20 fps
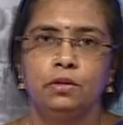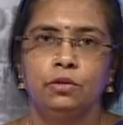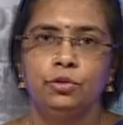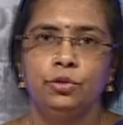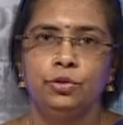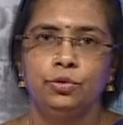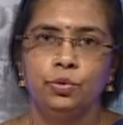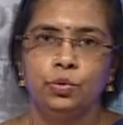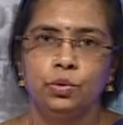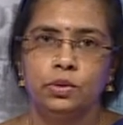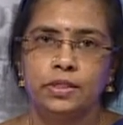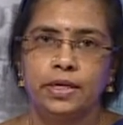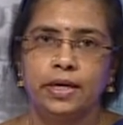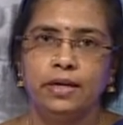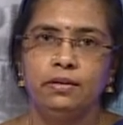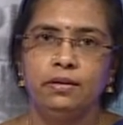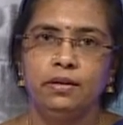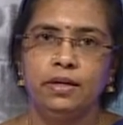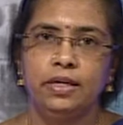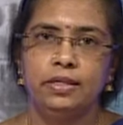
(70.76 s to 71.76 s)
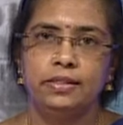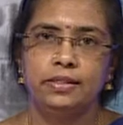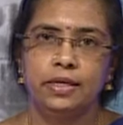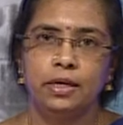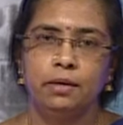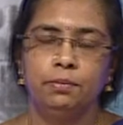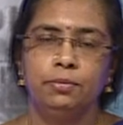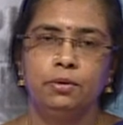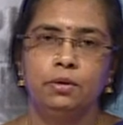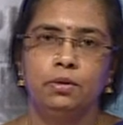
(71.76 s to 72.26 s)
To cite an
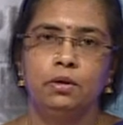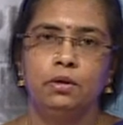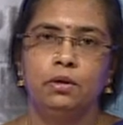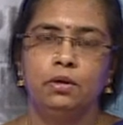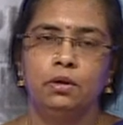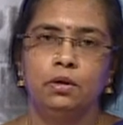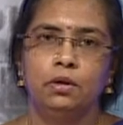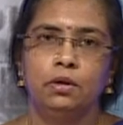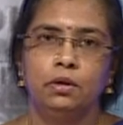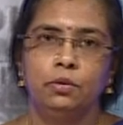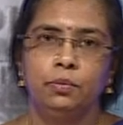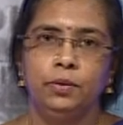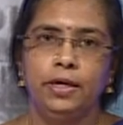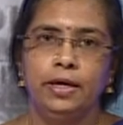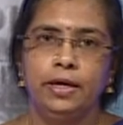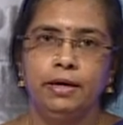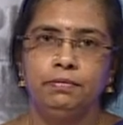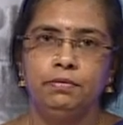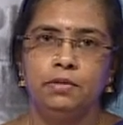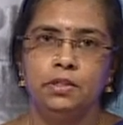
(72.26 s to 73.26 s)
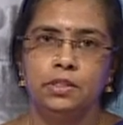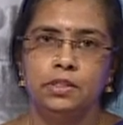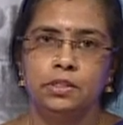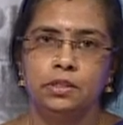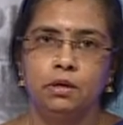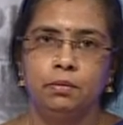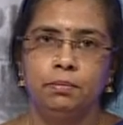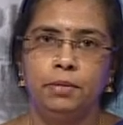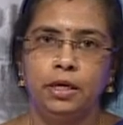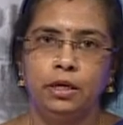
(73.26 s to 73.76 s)
example, we have this
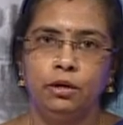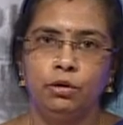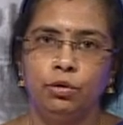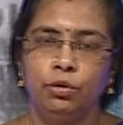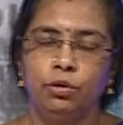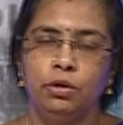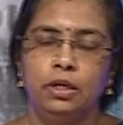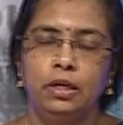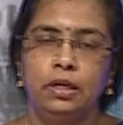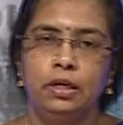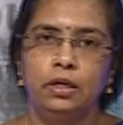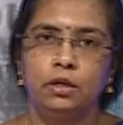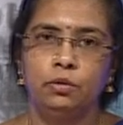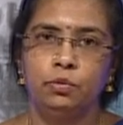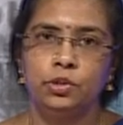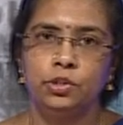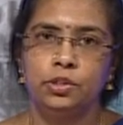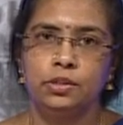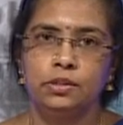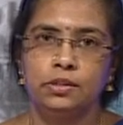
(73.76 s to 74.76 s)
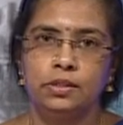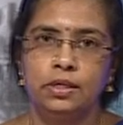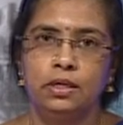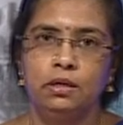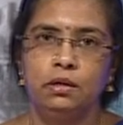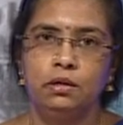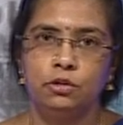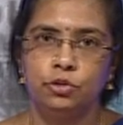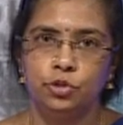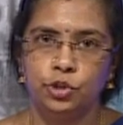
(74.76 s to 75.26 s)
Behlol Nalla, which is
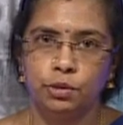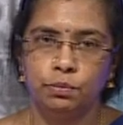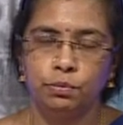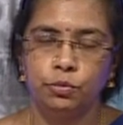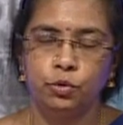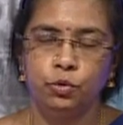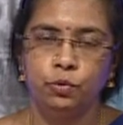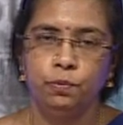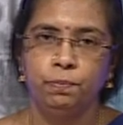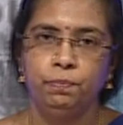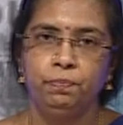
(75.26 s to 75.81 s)
in Jammu,